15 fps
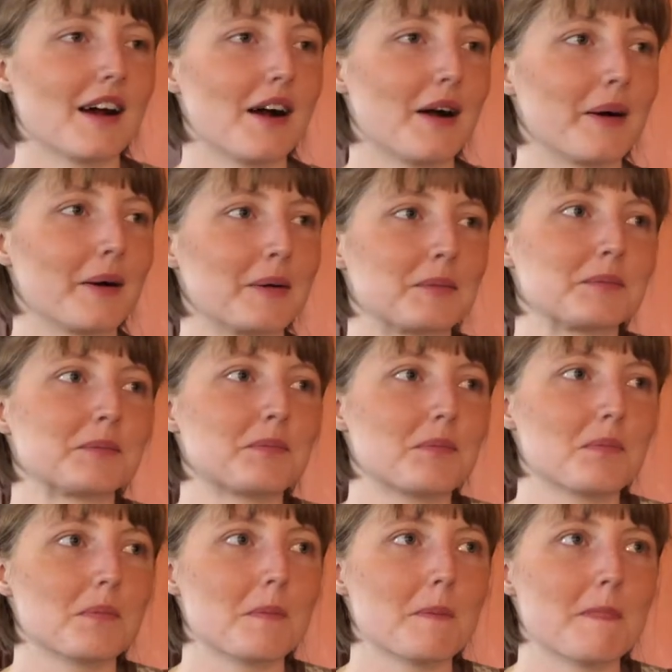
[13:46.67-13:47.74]

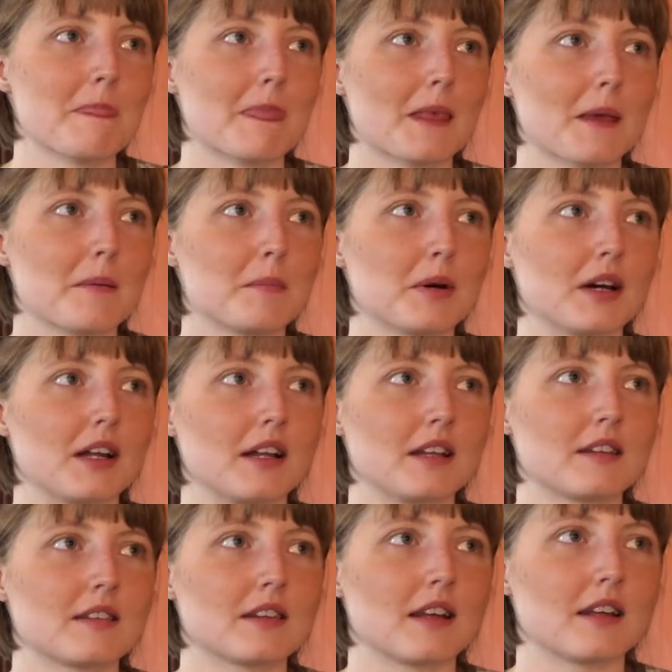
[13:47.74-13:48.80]
But
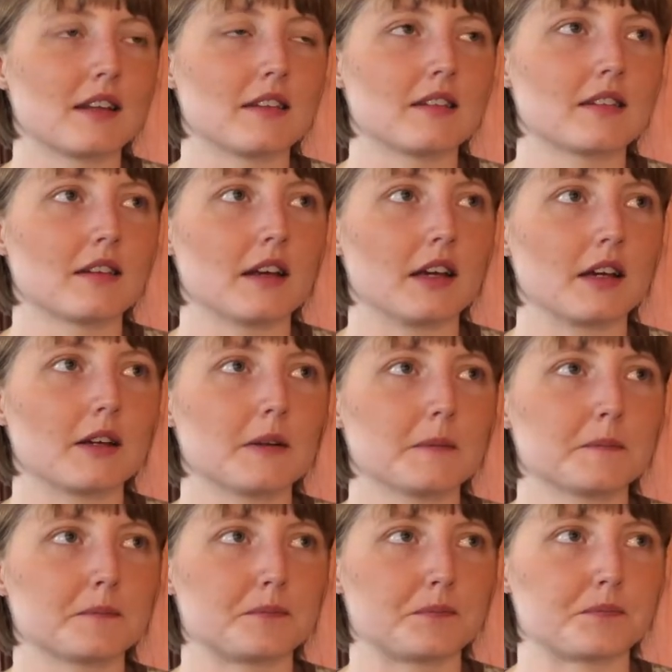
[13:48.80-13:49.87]
it says, like,
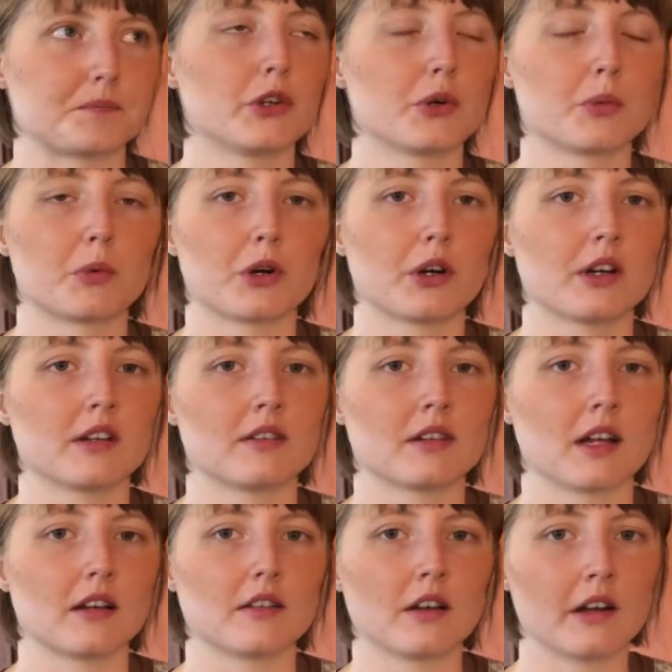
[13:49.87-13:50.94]
your work is
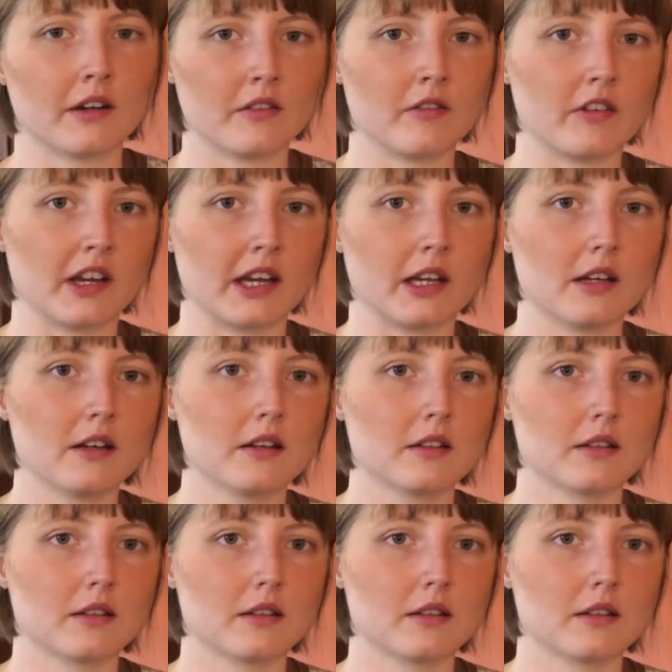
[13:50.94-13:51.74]
not done in vain.